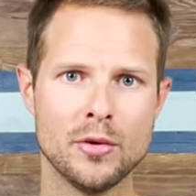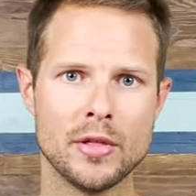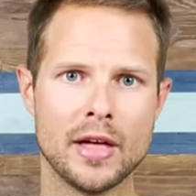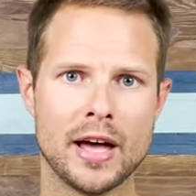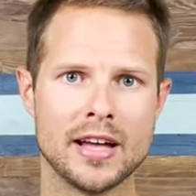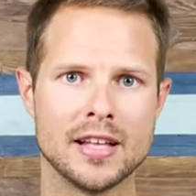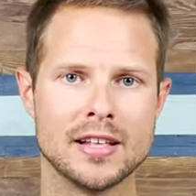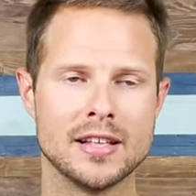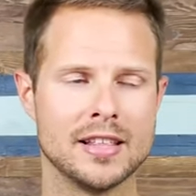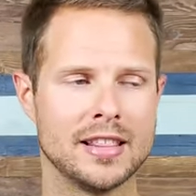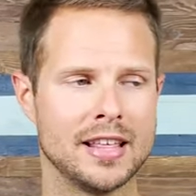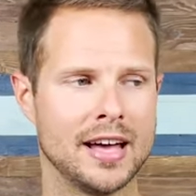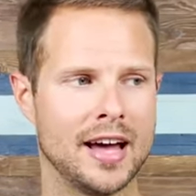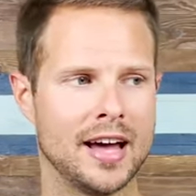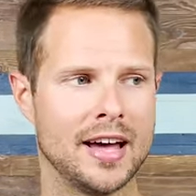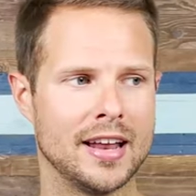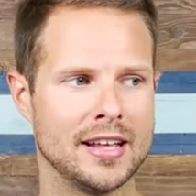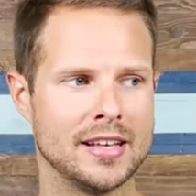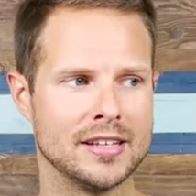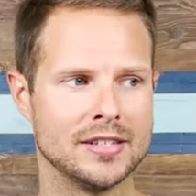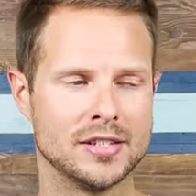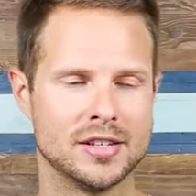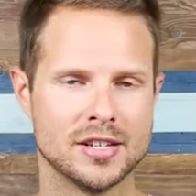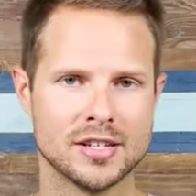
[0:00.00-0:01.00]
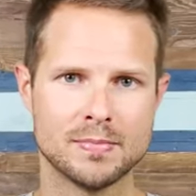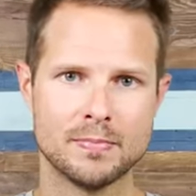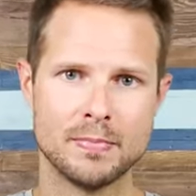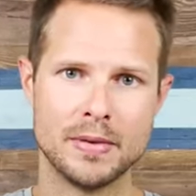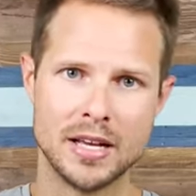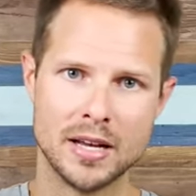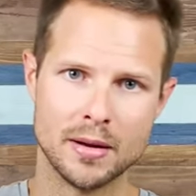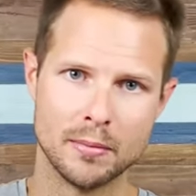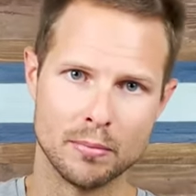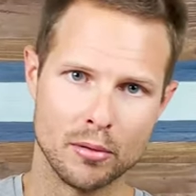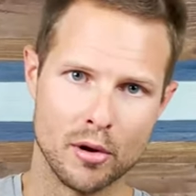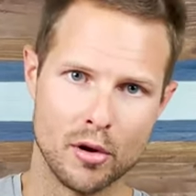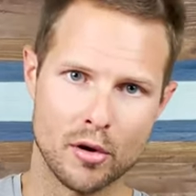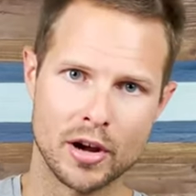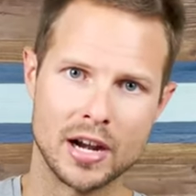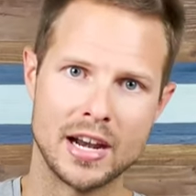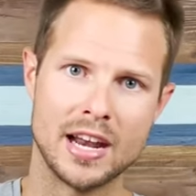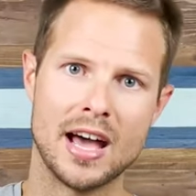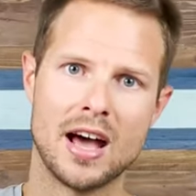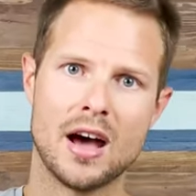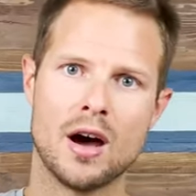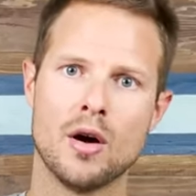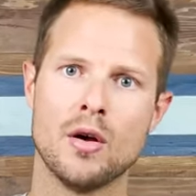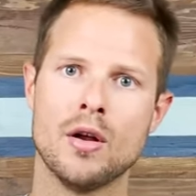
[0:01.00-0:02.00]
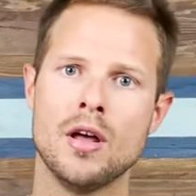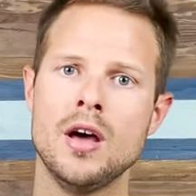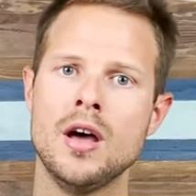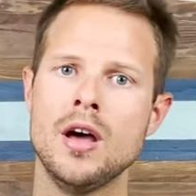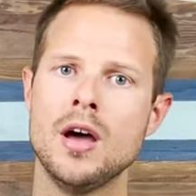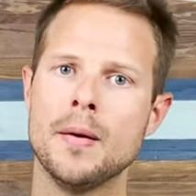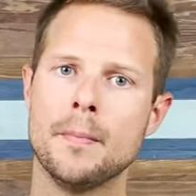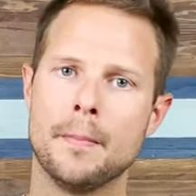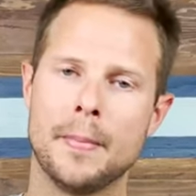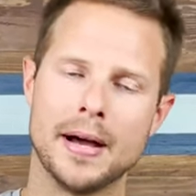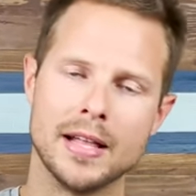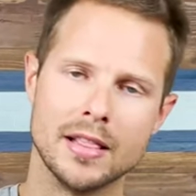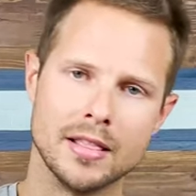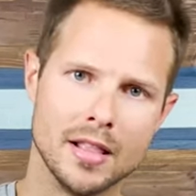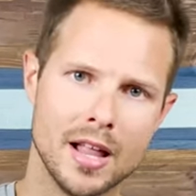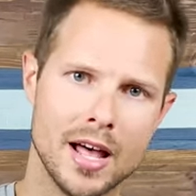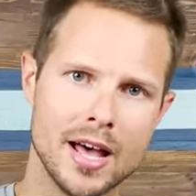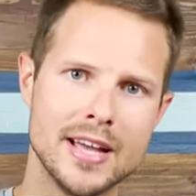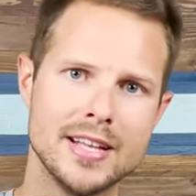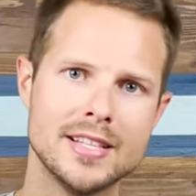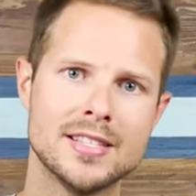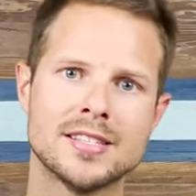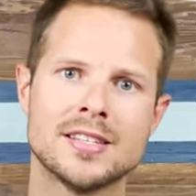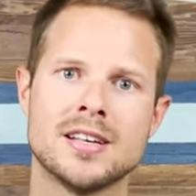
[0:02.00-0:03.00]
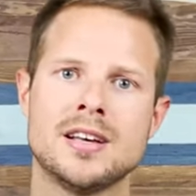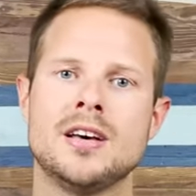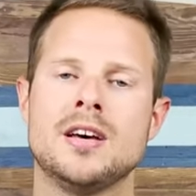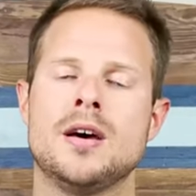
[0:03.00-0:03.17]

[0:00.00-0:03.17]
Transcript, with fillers: that that is just being broken down by light,